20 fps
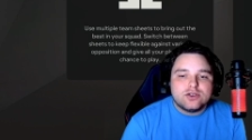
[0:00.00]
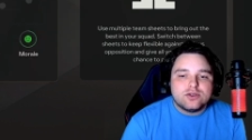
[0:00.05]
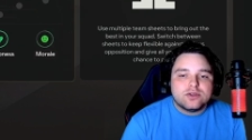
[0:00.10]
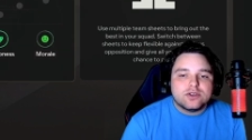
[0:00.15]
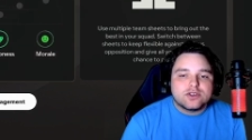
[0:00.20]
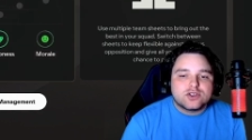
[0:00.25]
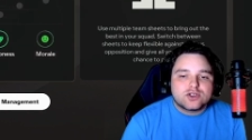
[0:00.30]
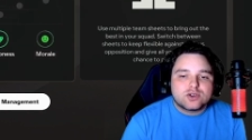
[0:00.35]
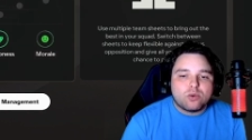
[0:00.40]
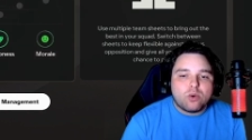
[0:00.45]
the
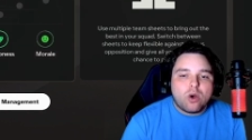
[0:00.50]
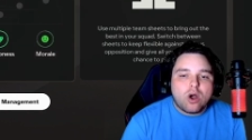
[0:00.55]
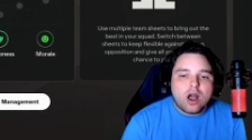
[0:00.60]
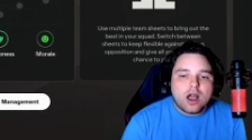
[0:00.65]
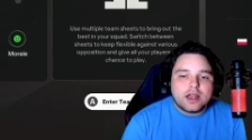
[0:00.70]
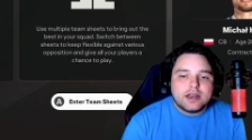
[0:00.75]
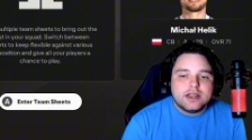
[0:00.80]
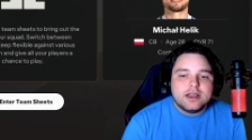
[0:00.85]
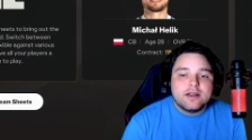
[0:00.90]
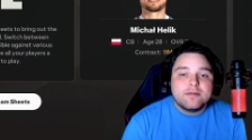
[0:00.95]

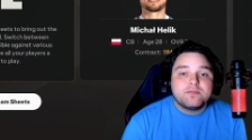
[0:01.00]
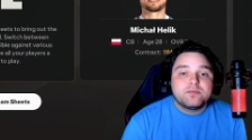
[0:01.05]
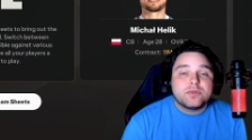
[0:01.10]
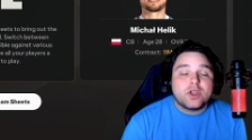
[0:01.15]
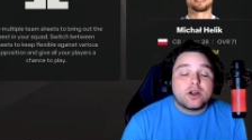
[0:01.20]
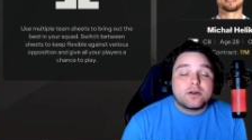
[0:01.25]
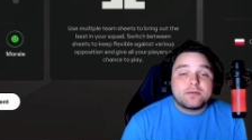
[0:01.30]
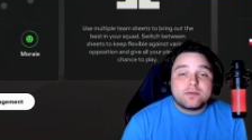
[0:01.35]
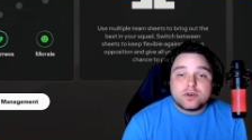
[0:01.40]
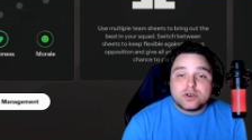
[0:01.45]
squad.
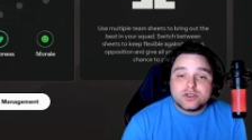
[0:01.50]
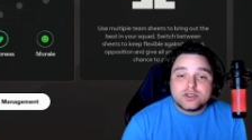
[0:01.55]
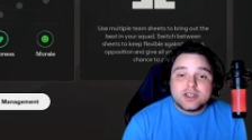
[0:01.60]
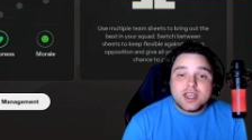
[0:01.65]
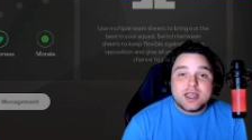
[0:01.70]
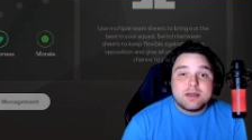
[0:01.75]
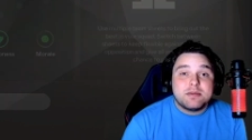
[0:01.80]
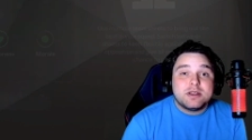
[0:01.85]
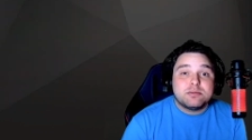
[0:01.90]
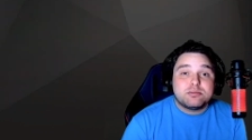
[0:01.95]
Our first
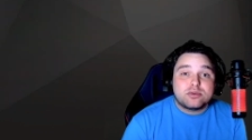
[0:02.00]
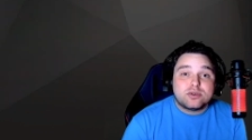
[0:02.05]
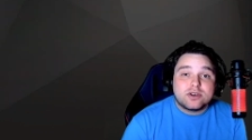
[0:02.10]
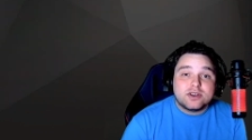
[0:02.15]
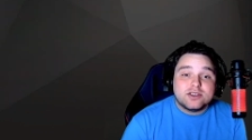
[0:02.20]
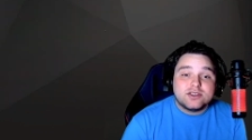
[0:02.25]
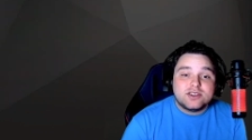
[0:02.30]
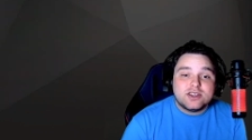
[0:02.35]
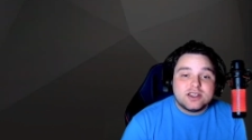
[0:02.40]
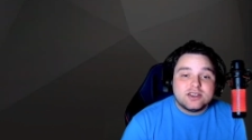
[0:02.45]
game in
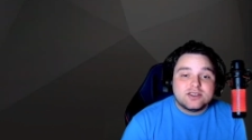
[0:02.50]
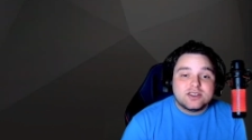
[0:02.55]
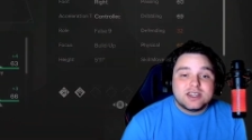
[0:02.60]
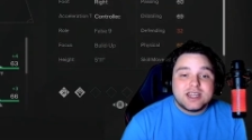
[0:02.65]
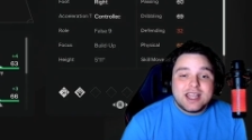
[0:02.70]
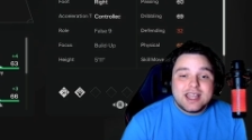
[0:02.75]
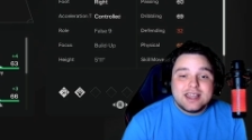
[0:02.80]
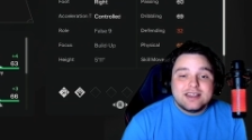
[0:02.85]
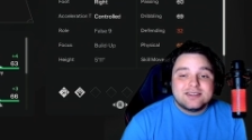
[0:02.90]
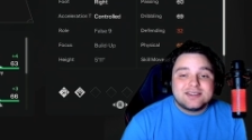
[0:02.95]
preseason
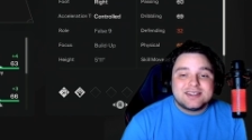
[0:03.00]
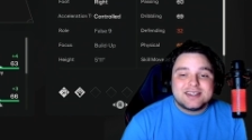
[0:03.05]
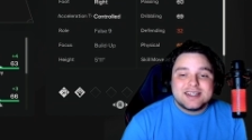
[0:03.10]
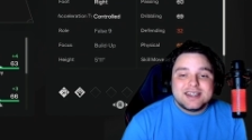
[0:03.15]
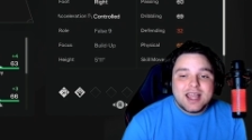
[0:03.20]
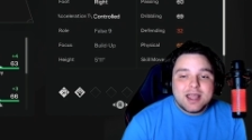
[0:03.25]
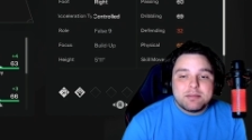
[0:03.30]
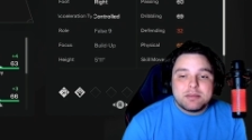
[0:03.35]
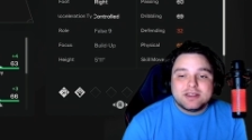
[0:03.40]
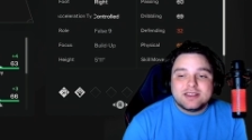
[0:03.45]
is
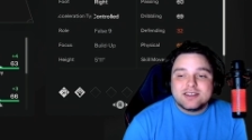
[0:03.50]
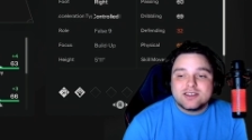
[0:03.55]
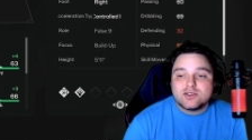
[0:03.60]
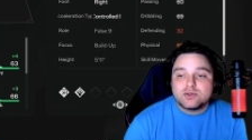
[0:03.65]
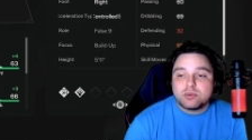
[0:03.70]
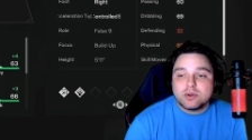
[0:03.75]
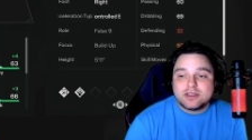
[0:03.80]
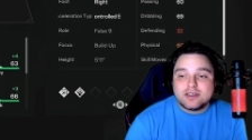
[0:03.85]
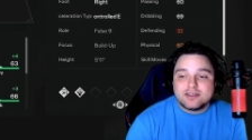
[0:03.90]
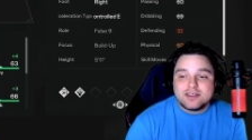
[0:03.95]
today, but this is
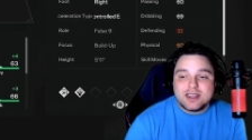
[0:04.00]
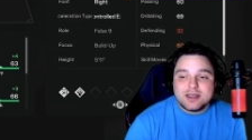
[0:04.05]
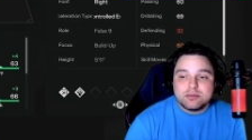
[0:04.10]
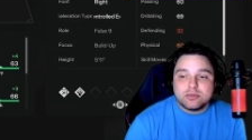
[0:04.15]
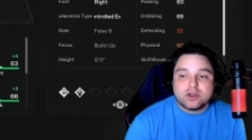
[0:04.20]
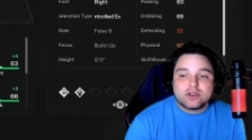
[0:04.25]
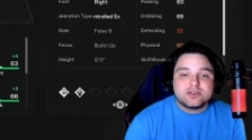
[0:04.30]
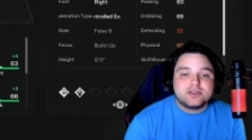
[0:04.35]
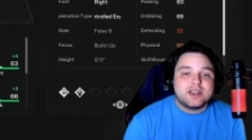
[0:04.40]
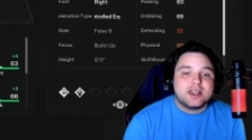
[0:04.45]
what the team
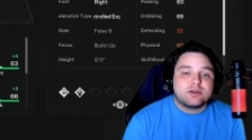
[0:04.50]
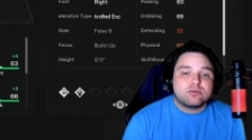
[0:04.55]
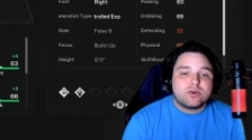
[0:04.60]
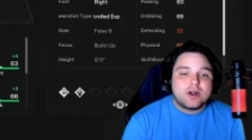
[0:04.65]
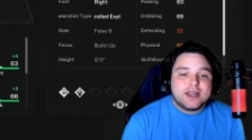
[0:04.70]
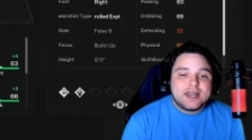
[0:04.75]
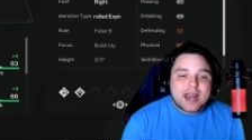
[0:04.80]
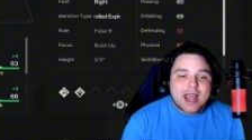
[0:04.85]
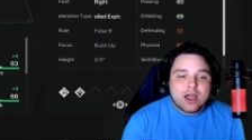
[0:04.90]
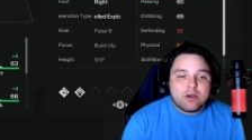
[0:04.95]
looks like
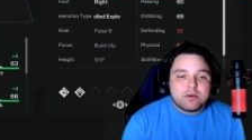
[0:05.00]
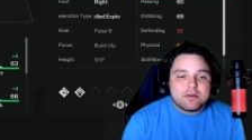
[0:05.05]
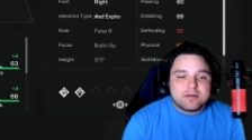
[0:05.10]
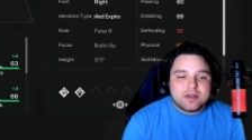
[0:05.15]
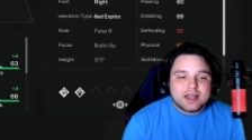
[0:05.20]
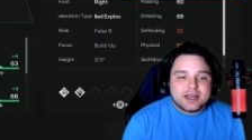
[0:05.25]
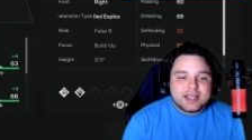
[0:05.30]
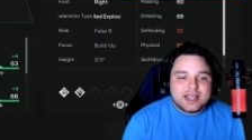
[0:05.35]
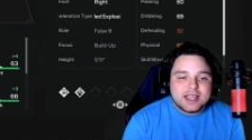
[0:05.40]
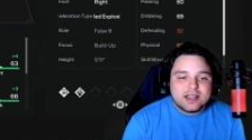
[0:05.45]
right now. We've
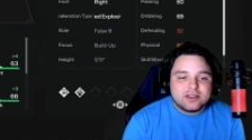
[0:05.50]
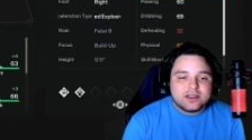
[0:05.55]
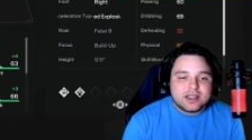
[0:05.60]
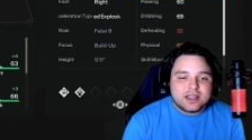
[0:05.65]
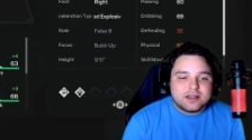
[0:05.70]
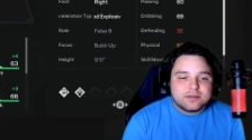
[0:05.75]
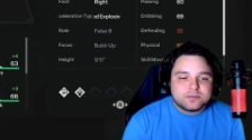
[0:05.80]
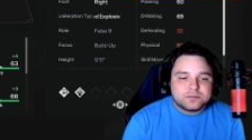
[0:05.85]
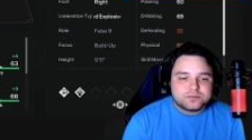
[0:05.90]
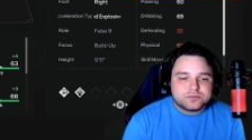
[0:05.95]
got
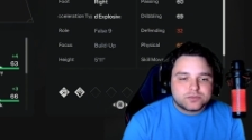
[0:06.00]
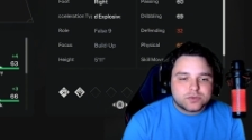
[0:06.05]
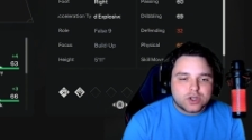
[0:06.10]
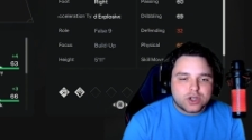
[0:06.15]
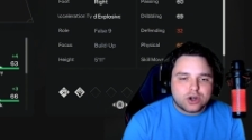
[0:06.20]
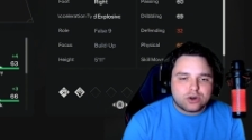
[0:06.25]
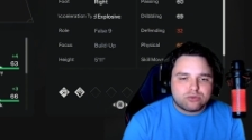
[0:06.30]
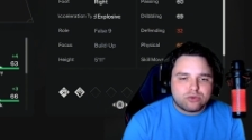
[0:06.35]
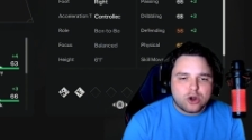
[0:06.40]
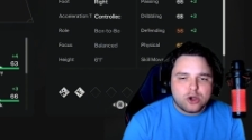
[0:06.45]
Healy,
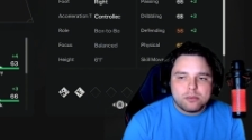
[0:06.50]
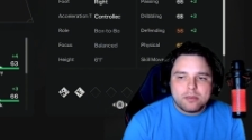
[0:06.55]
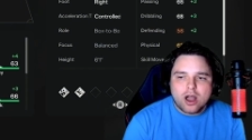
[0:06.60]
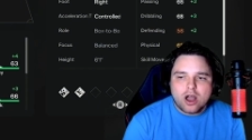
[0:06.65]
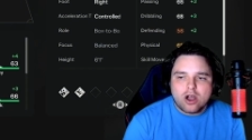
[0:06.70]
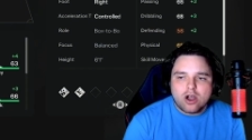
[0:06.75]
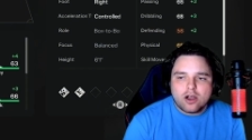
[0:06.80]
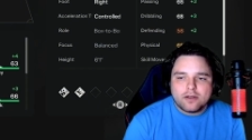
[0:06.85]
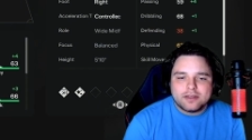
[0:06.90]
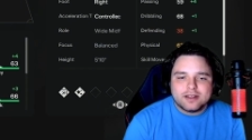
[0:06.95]

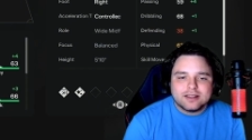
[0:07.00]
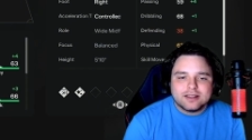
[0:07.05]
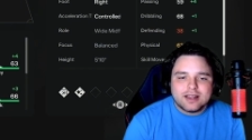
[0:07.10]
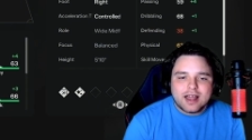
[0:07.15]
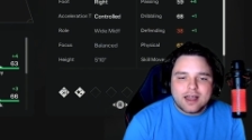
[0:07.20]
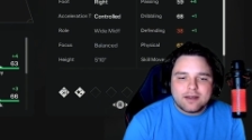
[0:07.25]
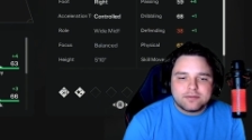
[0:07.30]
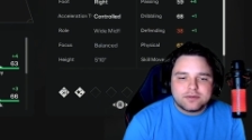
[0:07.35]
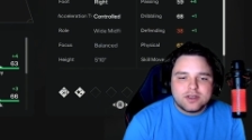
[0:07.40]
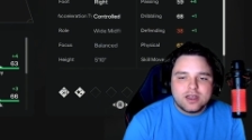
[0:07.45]
Karoma on the
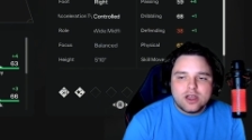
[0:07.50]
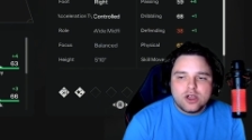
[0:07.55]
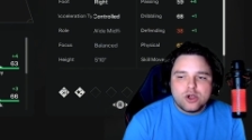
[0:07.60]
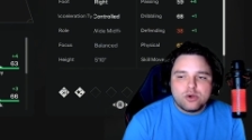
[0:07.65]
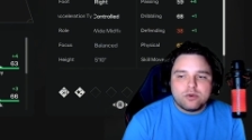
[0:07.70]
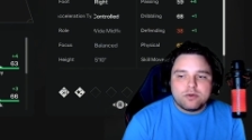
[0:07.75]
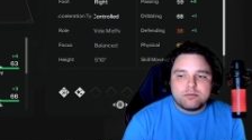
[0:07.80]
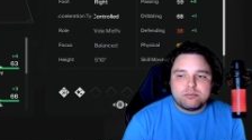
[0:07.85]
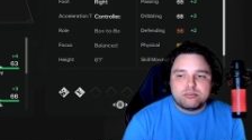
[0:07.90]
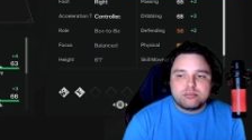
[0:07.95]
left.
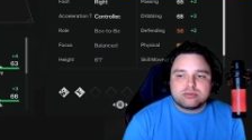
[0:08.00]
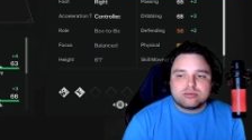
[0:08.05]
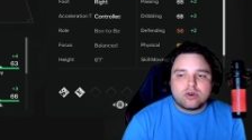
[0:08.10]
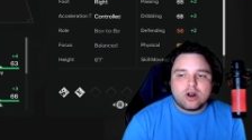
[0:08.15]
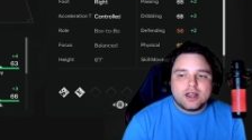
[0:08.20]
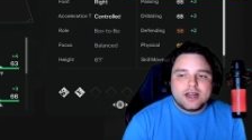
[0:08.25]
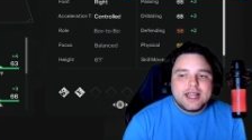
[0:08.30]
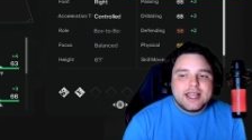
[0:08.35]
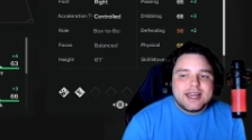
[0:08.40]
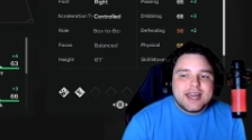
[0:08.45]
We've
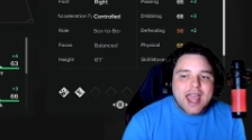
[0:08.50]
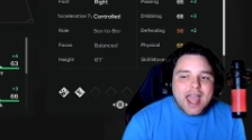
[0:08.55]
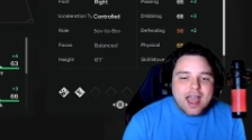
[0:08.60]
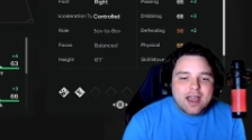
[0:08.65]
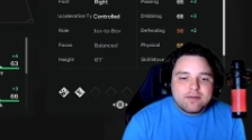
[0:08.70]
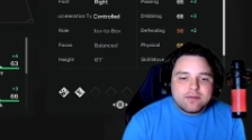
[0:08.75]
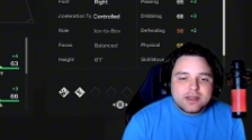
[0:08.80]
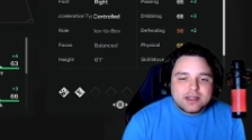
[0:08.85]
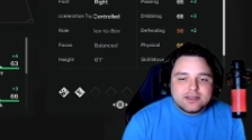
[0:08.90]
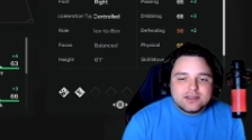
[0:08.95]
brought in
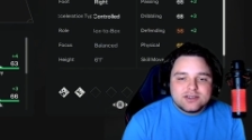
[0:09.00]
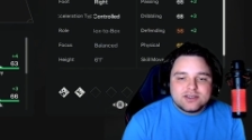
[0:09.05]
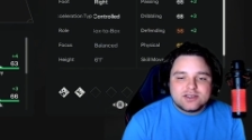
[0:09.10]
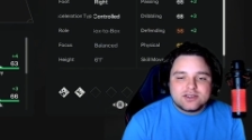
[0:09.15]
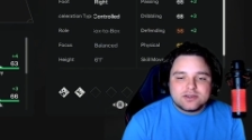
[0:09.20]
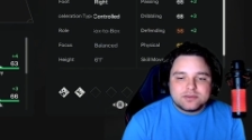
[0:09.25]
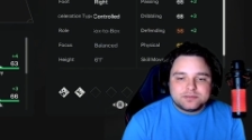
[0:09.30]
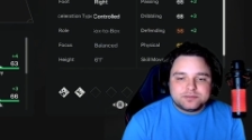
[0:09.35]
Evans